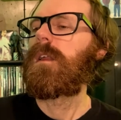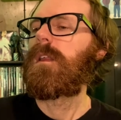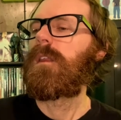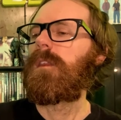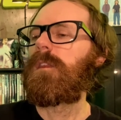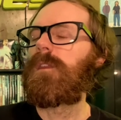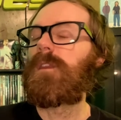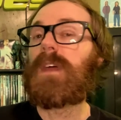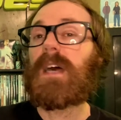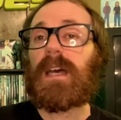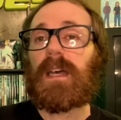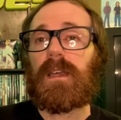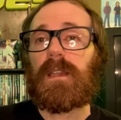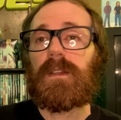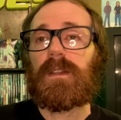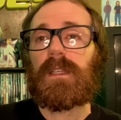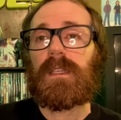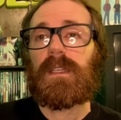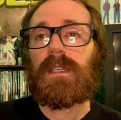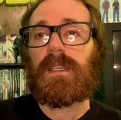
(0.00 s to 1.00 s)
that
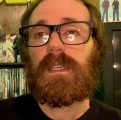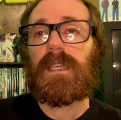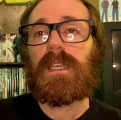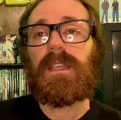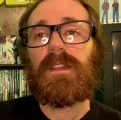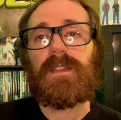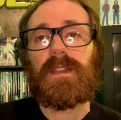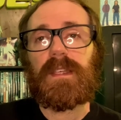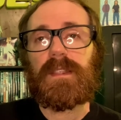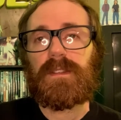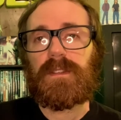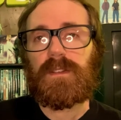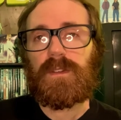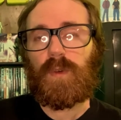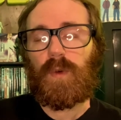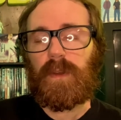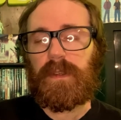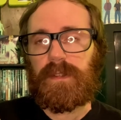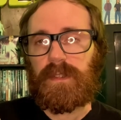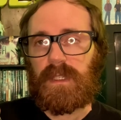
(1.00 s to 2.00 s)
he thinks is
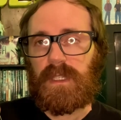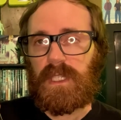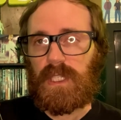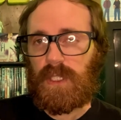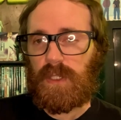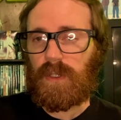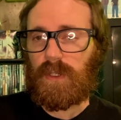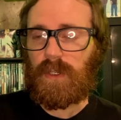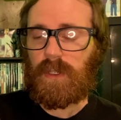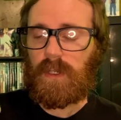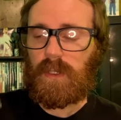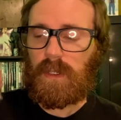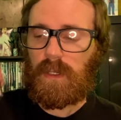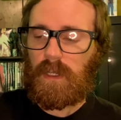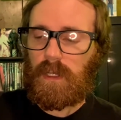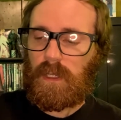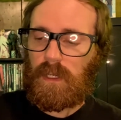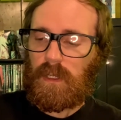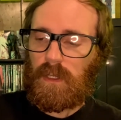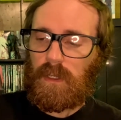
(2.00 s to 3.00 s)
going to cure
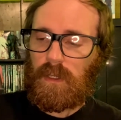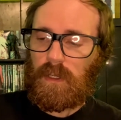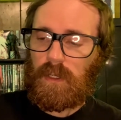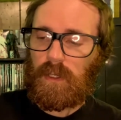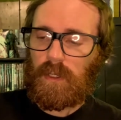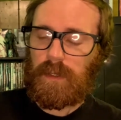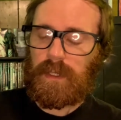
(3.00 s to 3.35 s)
her